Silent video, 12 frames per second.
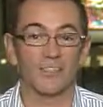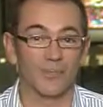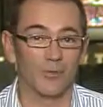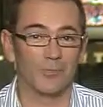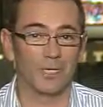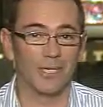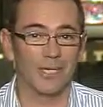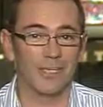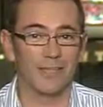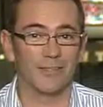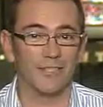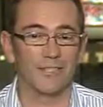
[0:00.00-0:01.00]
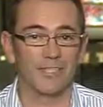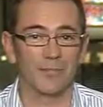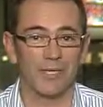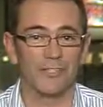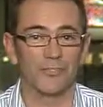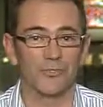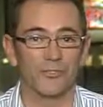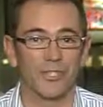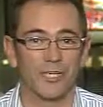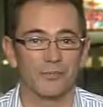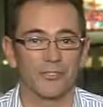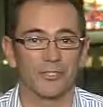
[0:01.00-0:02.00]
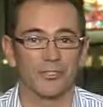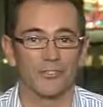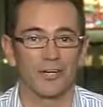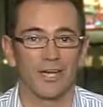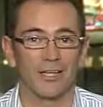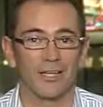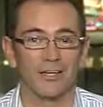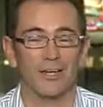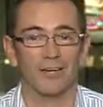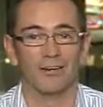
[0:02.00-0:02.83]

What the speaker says: Normally, this is the best two teams in Australia.